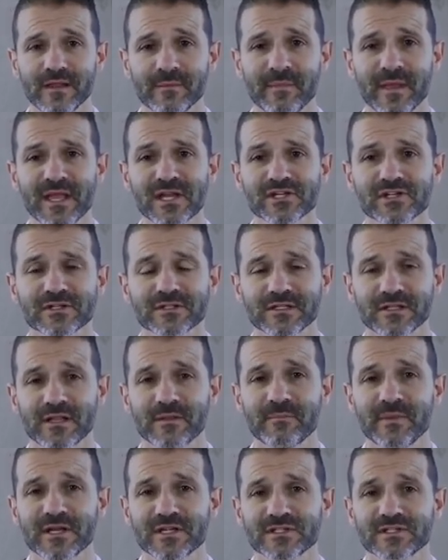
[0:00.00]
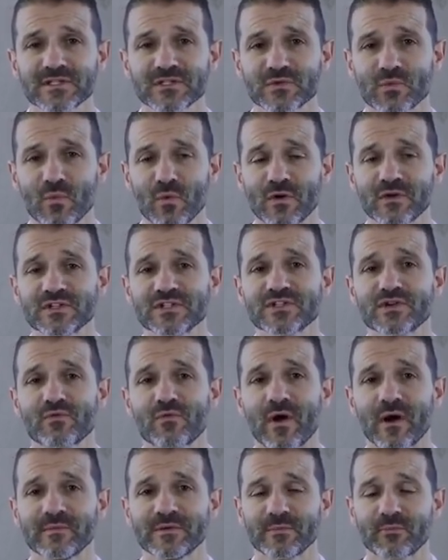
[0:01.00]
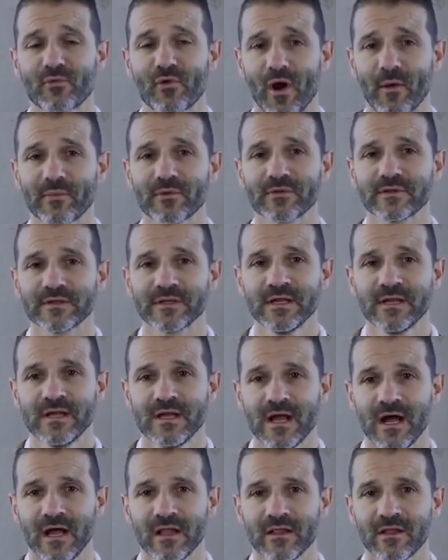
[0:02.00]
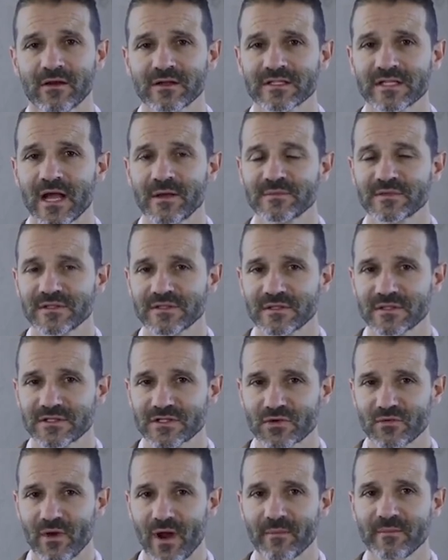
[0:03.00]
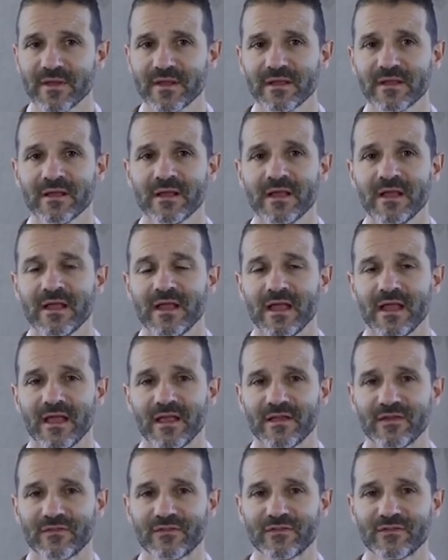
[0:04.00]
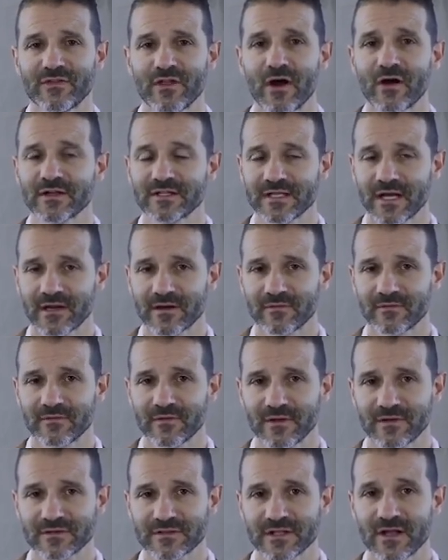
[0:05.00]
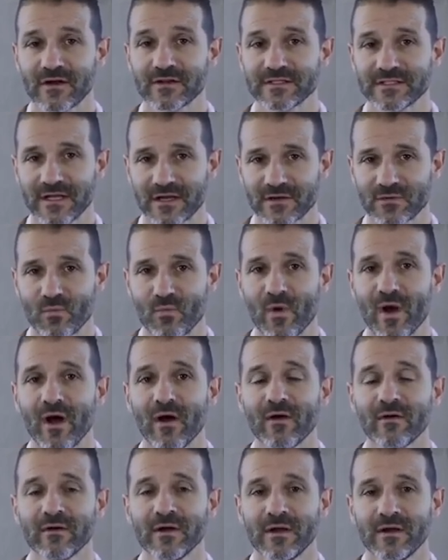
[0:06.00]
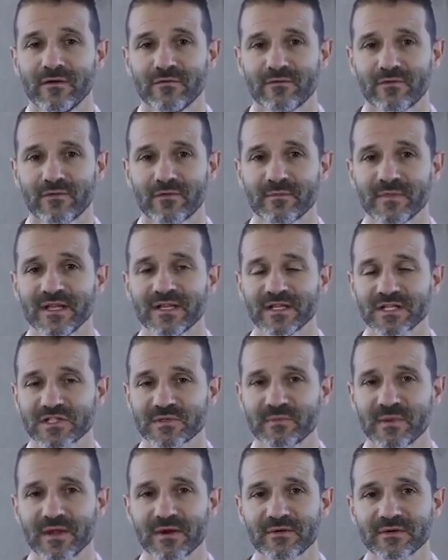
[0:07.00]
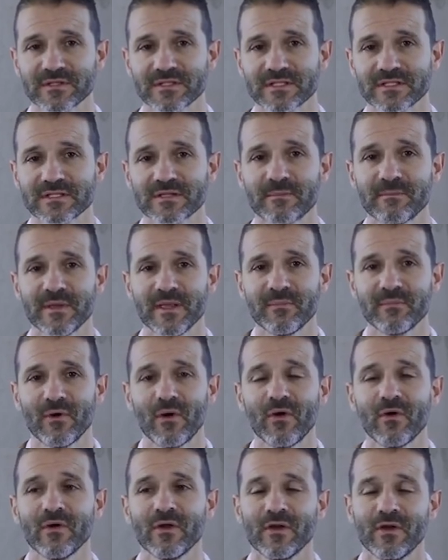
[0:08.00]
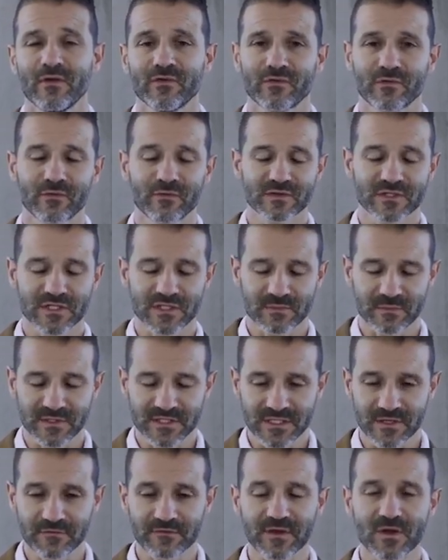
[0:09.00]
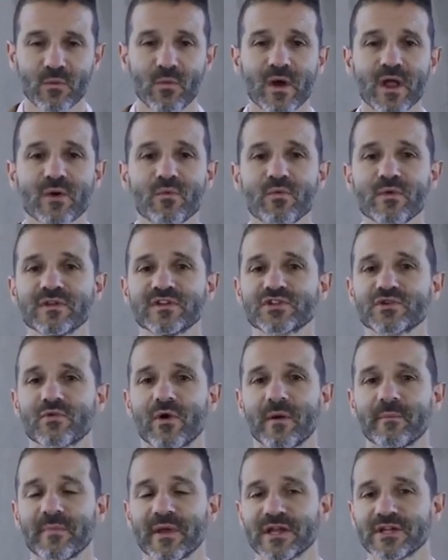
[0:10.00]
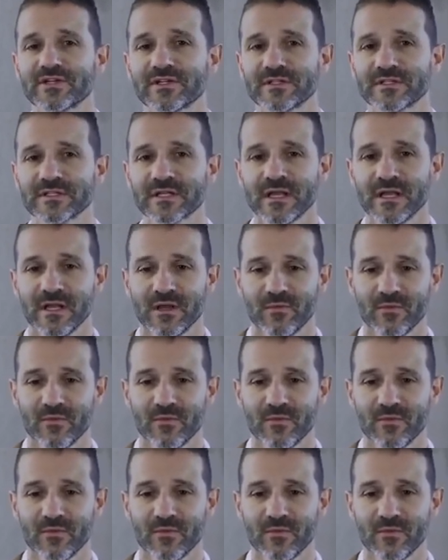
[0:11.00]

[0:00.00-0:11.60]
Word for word: the patient, that the patient was scrubbed properly. A lot of times the scrubbing is not done is not done well from inexperienced people. So there is a specific way we scrub patients.